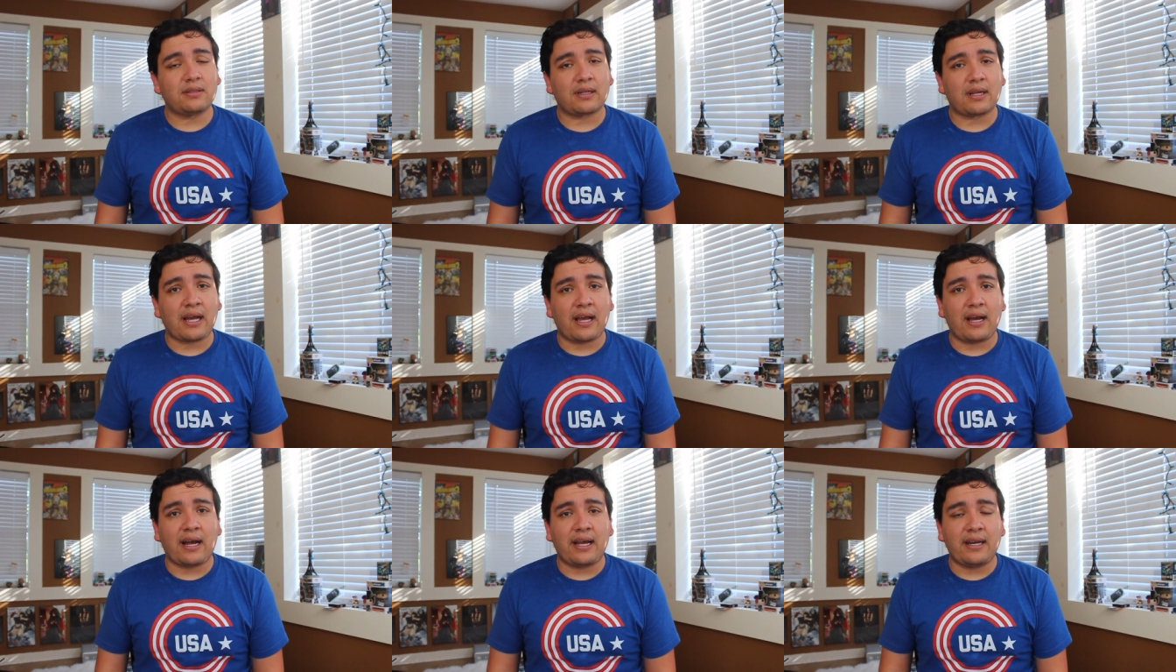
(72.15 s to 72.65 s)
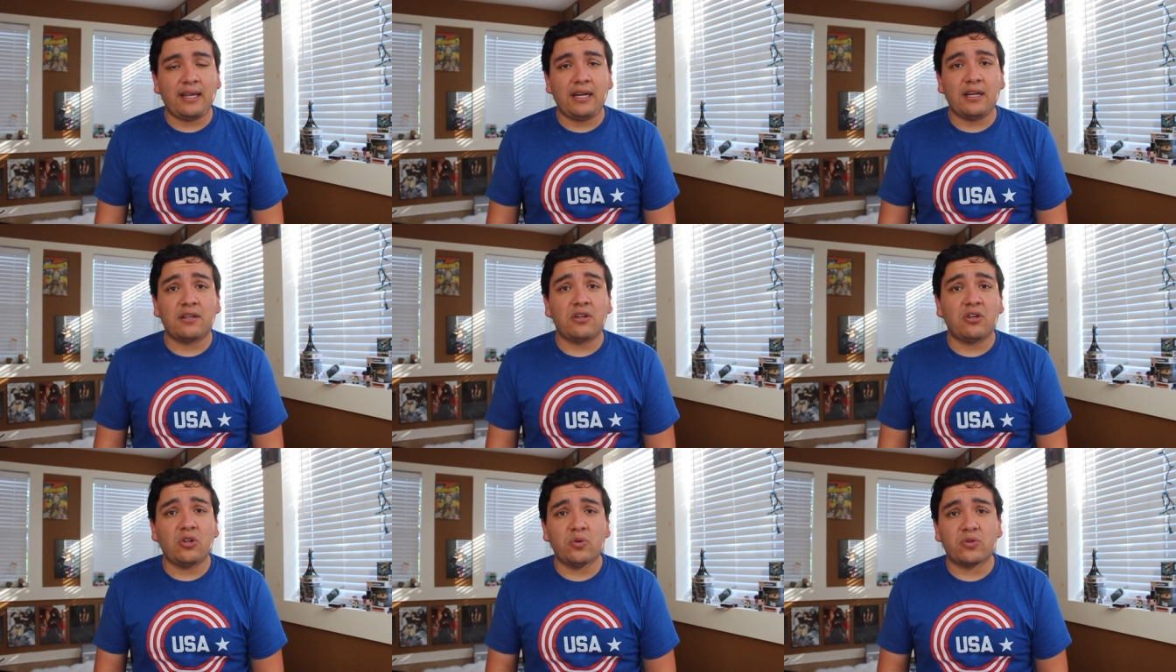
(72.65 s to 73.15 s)
I
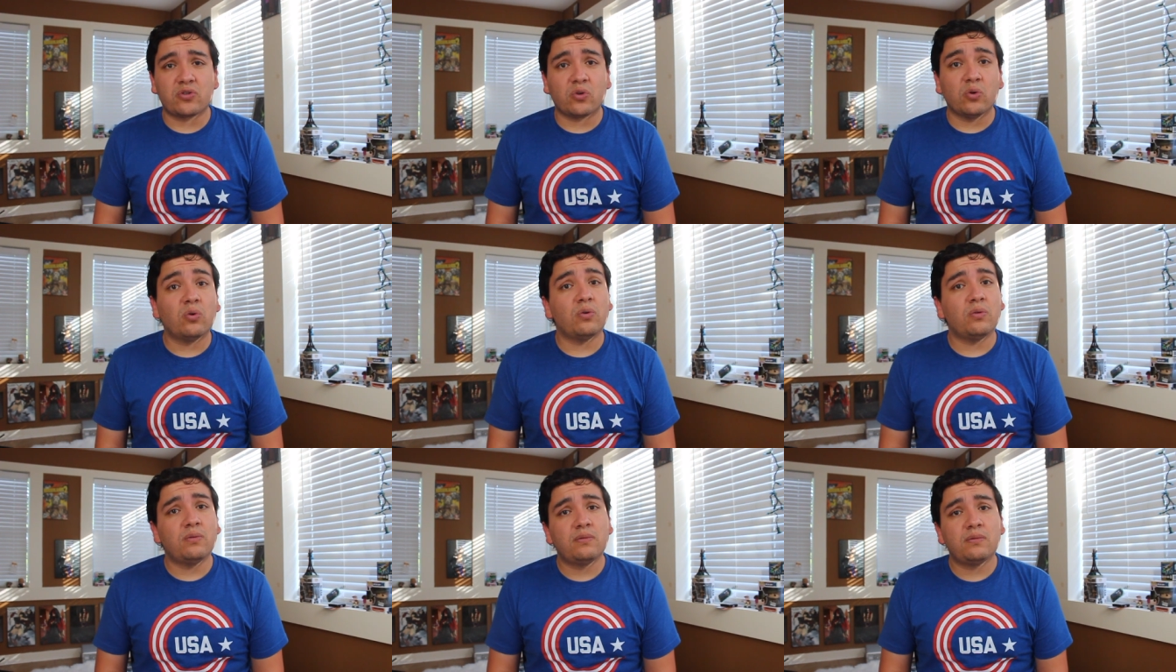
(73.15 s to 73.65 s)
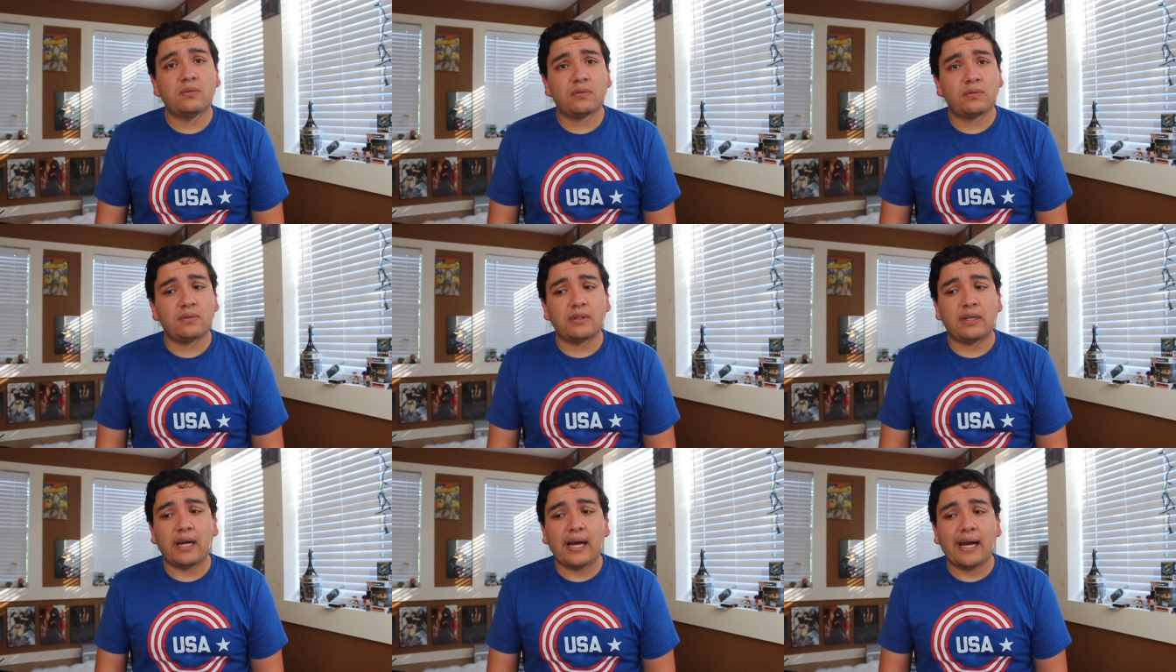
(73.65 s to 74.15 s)
needed to do school.
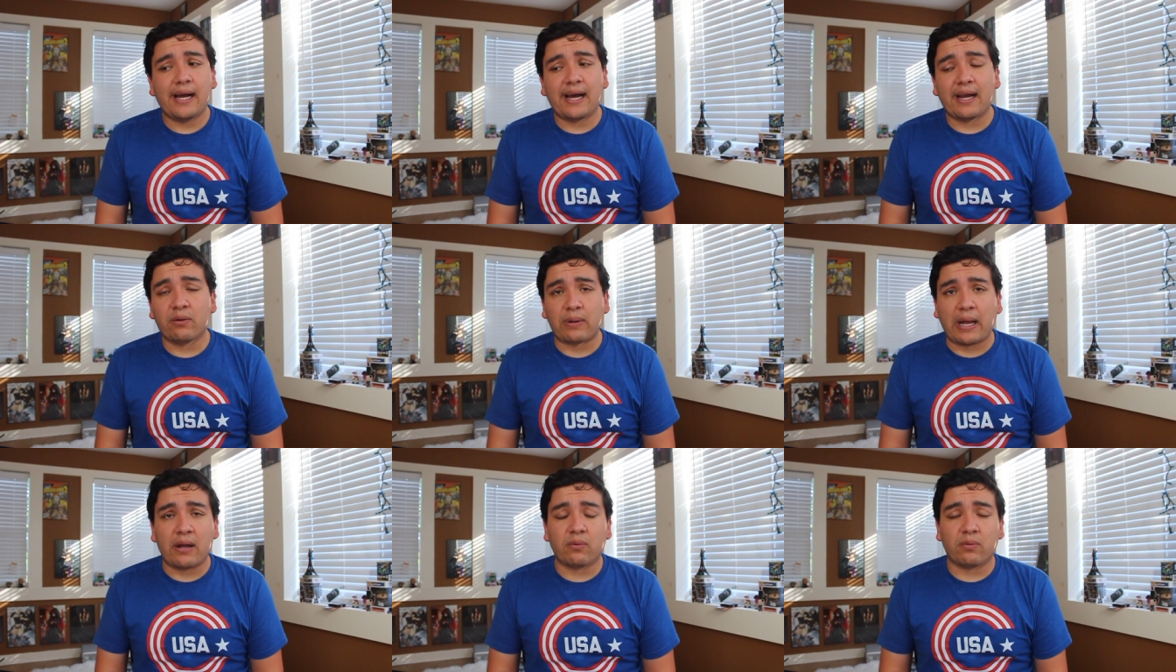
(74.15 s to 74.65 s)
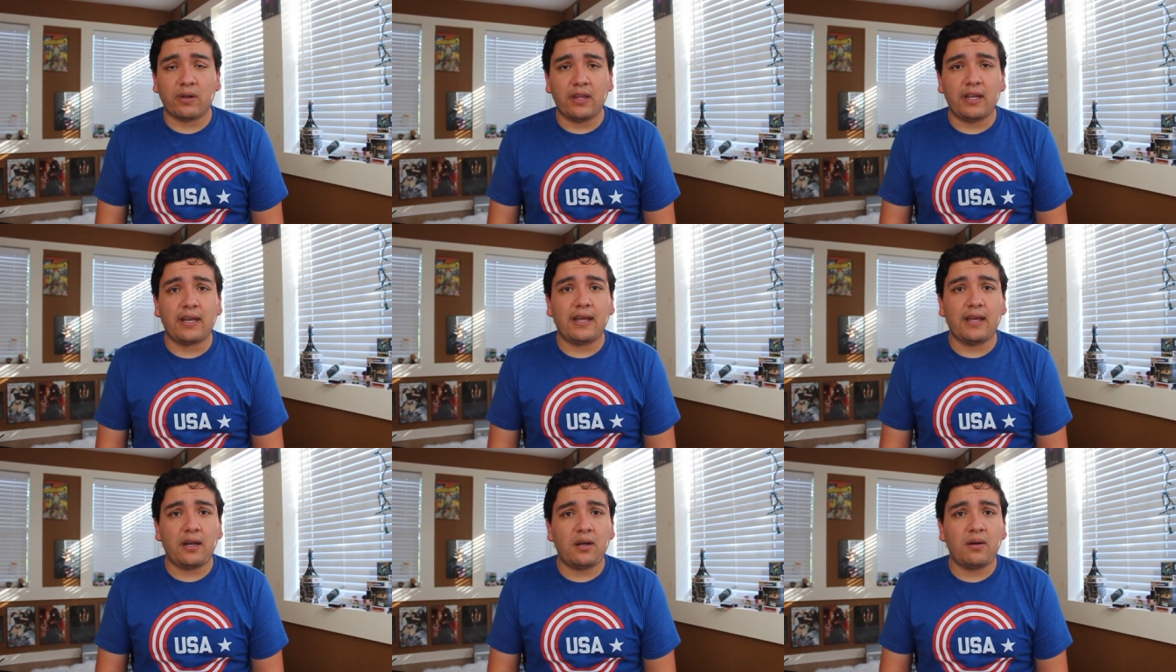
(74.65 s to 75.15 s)
I really
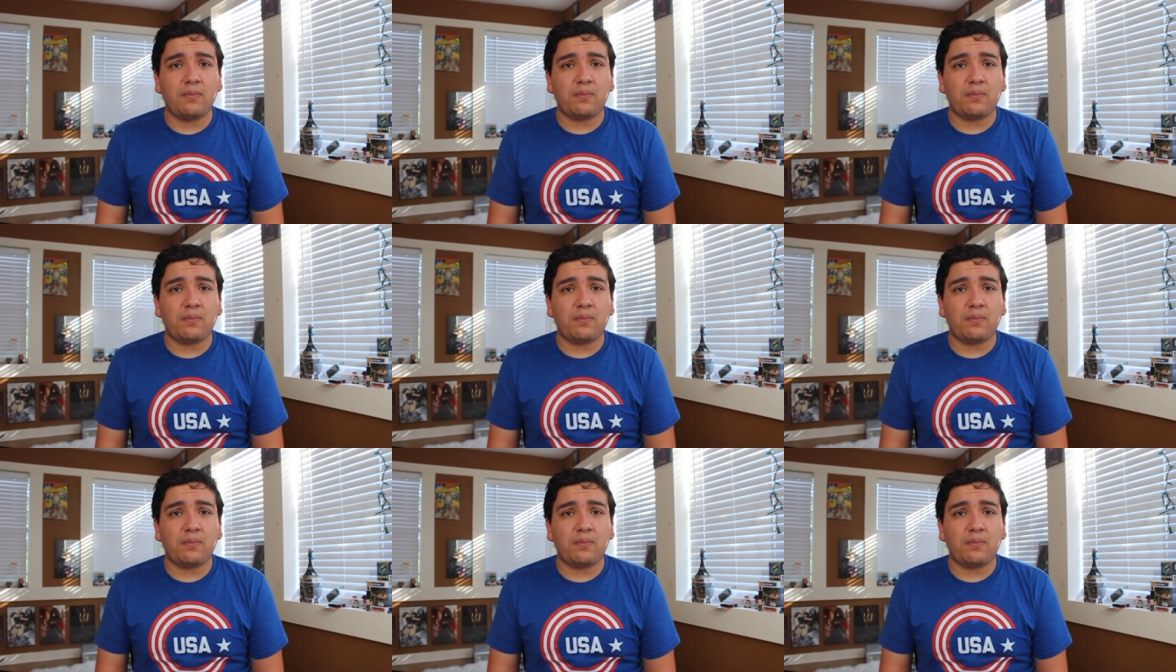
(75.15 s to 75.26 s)
did.